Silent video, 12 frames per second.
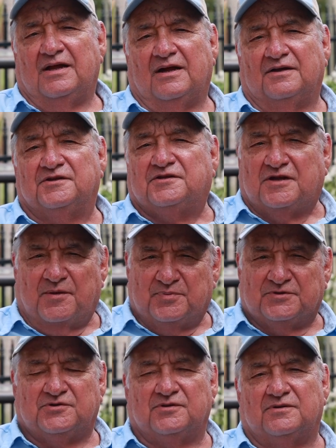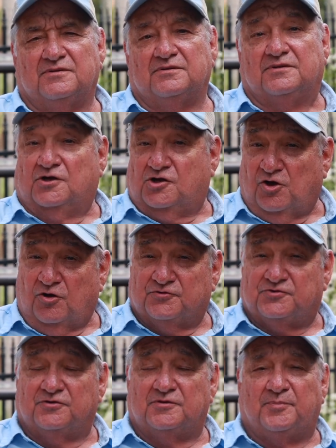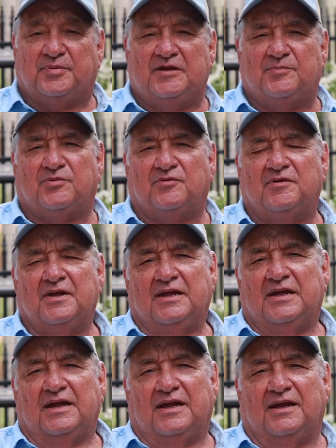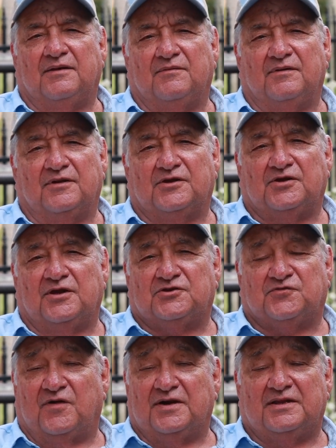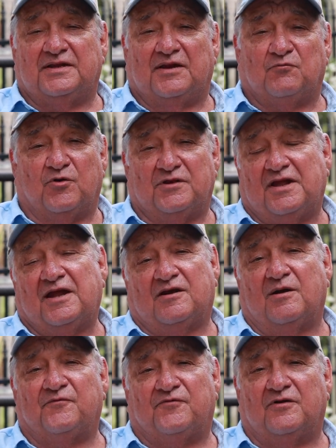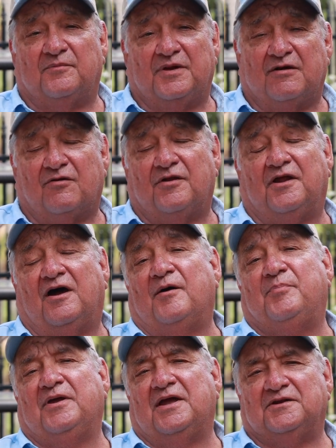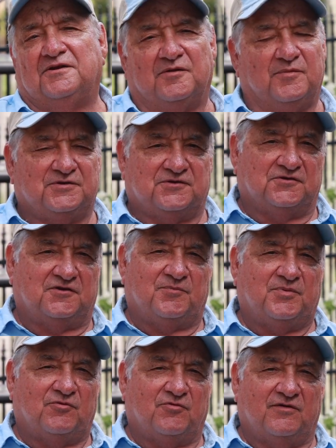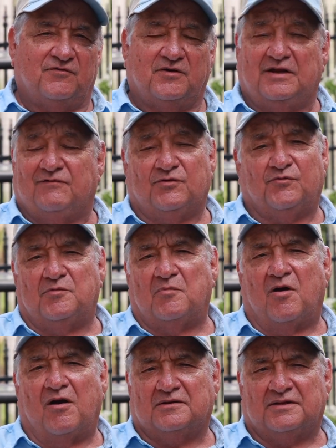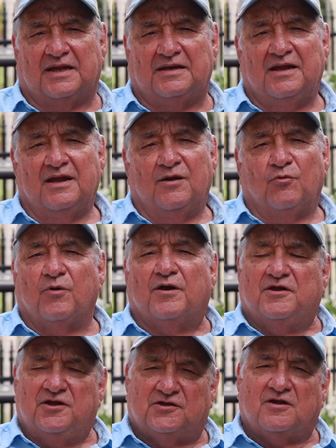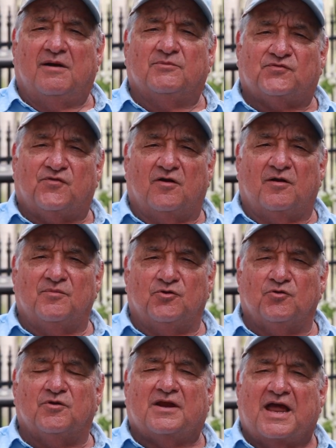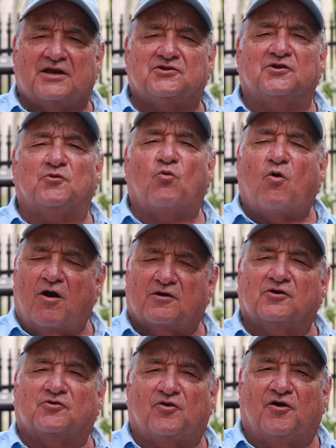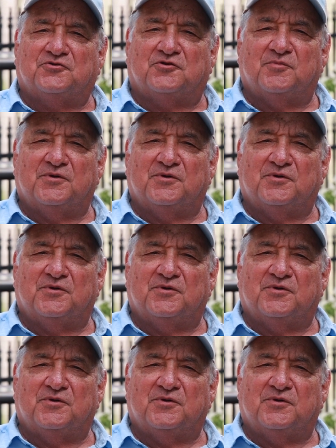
Uh, the temperature, the culture, the people, and it, it's funny that where they come from, they're on the upper end of the Mississippi River, and even remarked that where he comes from, you could actually walk across the